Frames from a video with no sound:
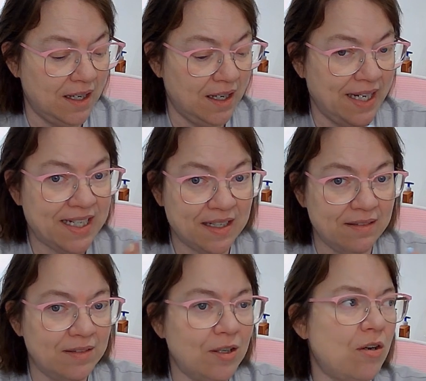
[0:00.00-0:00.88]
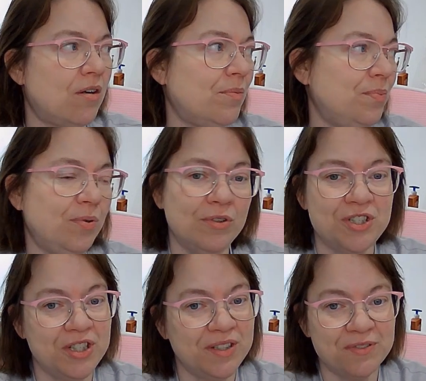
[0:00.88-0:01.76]
Like, oh, poor
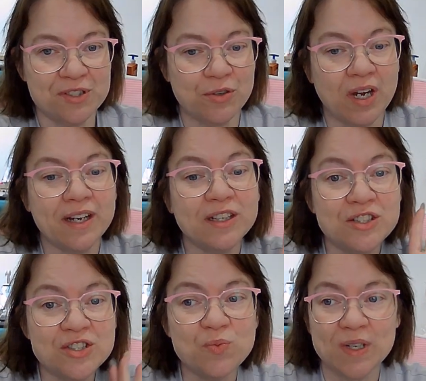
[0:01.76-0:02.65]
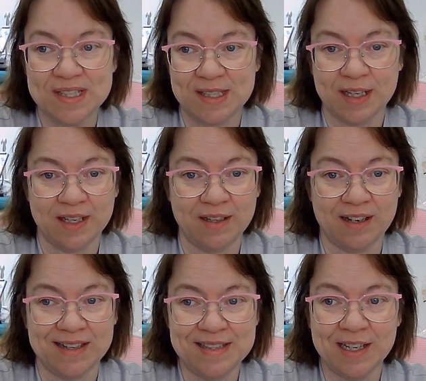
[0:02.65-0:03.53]
Chief is crying. Just one second,
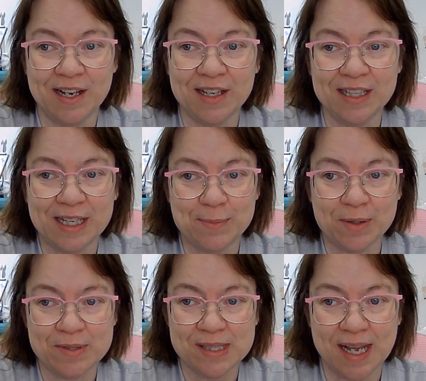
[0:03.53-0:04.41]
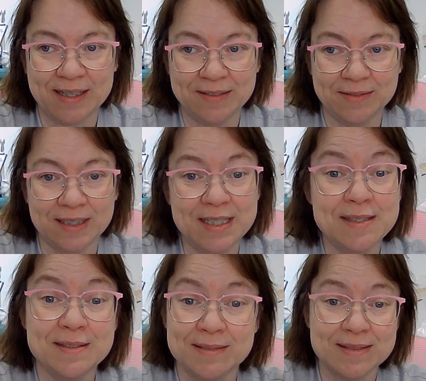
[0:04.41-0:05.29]
guys. I got to let him outside.
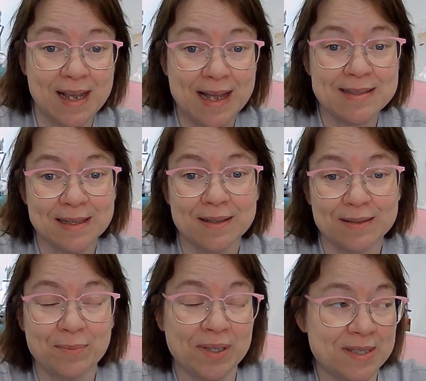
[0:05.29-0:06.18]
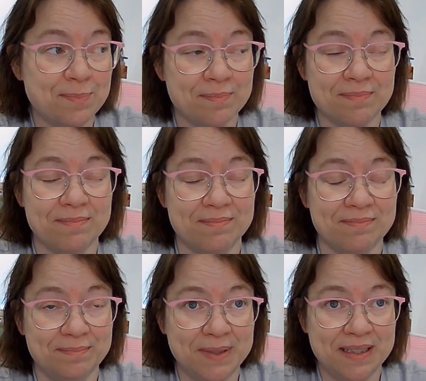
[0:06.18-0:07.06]
His dad's a bus.
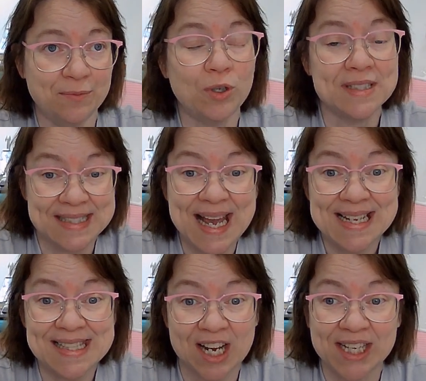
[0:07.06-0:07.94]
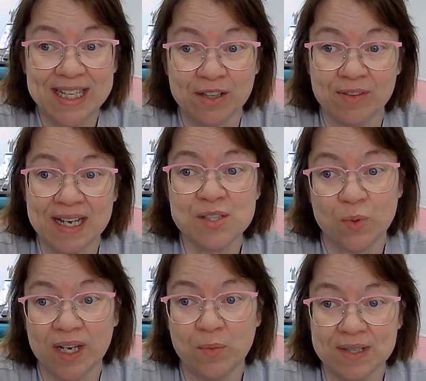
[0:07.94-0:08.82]
Well, his dad's not here. That's
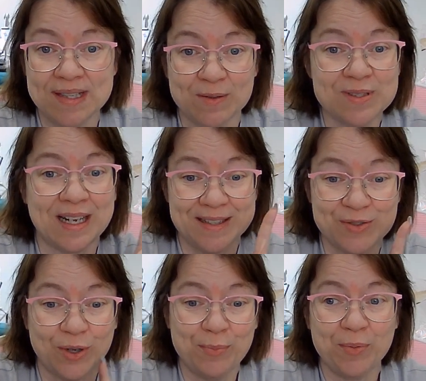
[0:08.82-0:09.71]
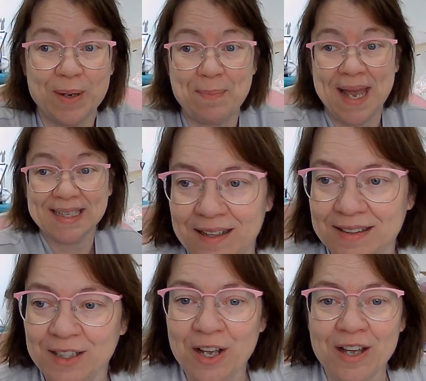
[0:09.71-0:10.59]
why he wants outside. So I'll be right back.
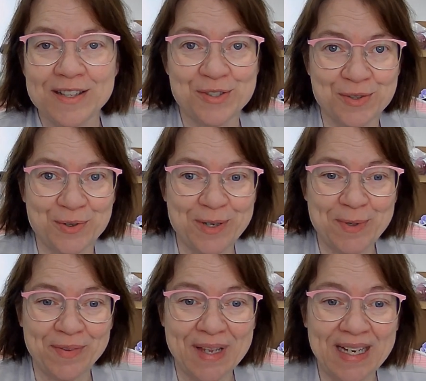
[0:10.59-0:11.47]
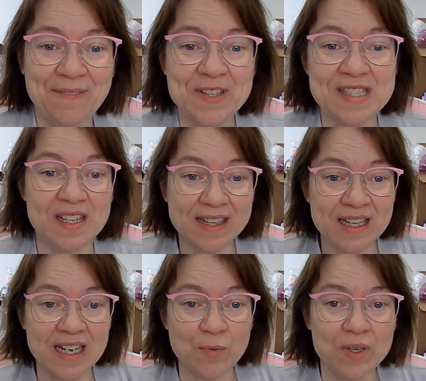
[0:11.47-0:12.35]
Sorry about that. If it's not
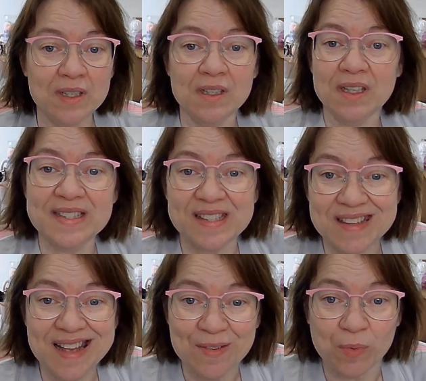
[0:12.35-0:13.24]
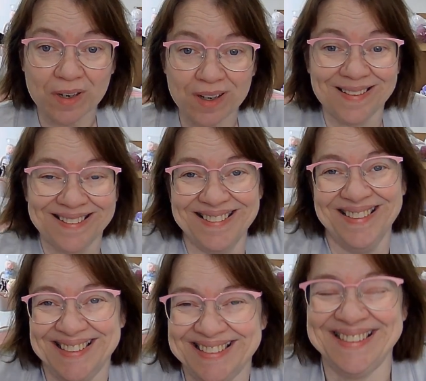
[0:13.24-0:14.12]
that one, it's that
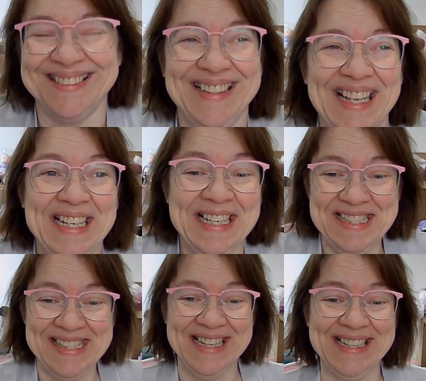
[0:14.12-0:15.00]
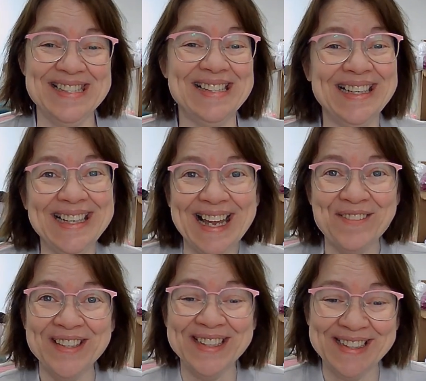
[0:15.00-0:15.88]
one. Like I said, it's like
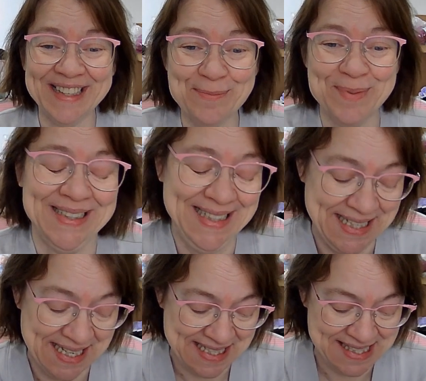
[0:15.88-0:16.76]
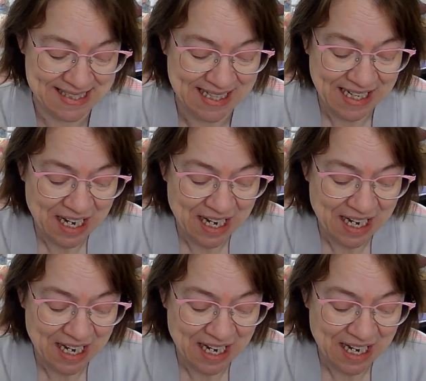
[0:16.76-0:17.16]
having a couple of kids.